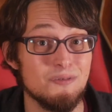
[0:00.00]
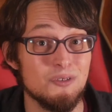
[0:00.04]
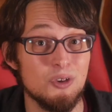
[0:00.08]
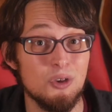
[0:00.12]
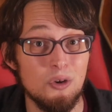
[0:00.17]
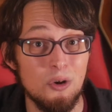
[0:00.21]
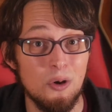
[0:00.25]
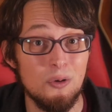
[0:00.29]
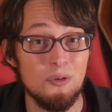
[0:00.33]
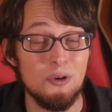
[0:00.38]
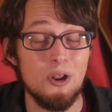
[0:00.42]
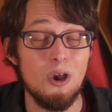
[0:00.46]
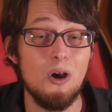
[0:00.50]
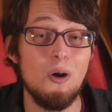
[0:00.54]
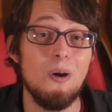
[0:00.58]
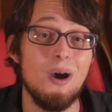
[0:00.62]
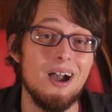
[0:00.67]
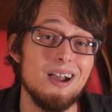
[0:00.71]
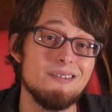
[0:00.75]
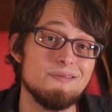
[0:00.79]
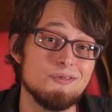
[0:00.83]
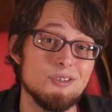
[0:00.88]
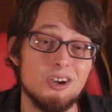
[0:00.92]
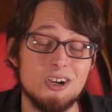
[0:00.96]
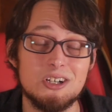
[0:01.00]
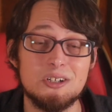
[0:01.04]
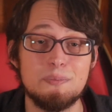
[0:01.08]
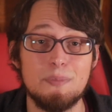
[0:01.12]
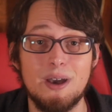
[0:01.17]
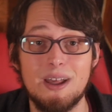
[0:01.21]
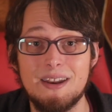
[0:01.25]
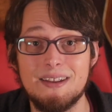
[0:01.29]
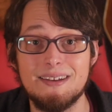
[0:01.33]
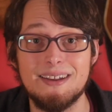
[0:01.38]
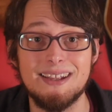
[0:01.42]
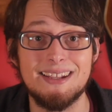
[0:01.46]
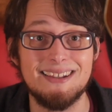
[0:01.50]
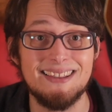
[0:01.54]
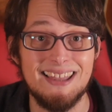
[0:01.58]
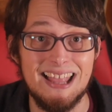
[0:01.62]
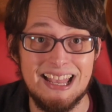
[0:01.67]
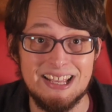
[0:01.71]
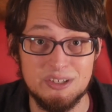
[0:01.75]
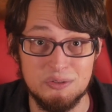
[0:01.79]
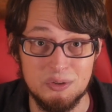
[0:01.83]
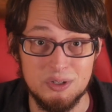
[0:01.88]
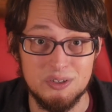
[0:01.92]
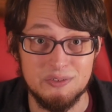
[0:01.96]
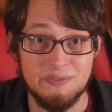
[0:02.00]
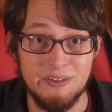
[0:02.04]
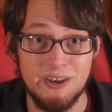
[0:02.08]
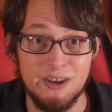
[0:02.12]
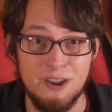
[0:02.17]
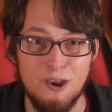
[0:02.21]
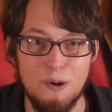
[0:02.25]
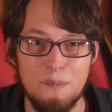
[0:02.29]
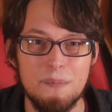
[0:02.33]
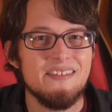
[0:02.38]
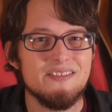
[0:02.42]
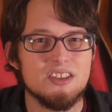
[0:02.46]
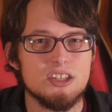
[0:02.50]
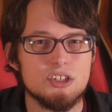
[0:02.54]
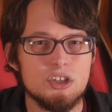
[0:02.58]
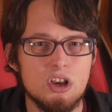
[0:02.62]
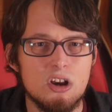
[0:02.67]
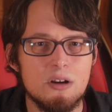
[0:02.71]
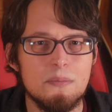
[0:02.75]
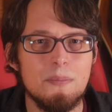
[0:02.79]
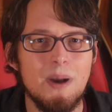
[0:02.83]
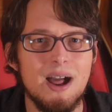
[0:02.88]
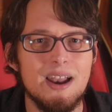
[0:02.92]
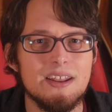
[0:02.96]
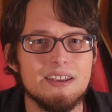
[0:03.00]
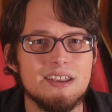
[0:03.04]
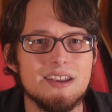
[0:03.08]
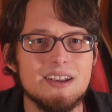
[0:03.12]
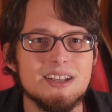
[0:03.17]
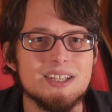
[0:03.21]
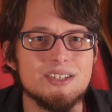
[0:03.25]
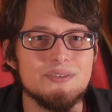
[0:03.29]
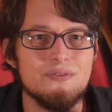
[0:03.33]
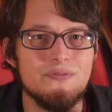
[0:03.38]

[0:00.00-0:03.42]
you don't know, I talked about it in last week's video. This harmonica is